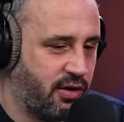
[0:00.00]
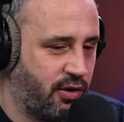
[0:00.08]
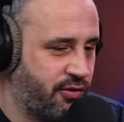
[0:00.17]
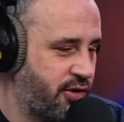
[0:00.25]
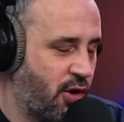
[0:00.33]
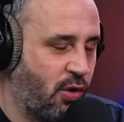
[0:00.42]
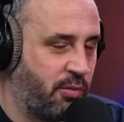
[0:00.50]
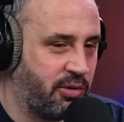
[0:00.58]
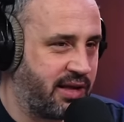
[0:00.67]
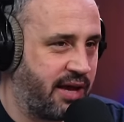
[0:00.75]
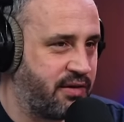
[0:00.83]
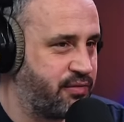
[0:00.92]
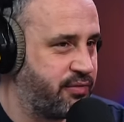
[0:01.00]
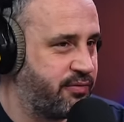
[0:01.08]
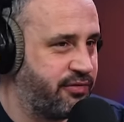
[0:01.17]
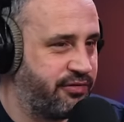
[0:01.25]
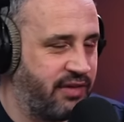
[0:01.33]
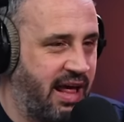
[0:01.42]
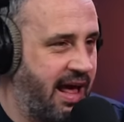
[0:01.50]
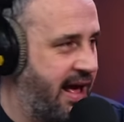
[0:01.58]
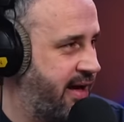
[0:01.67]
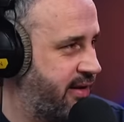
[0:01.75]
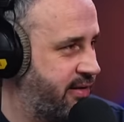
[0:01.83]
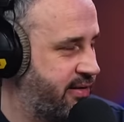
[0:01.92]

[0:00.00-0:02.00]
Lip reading: unknowable kind of flair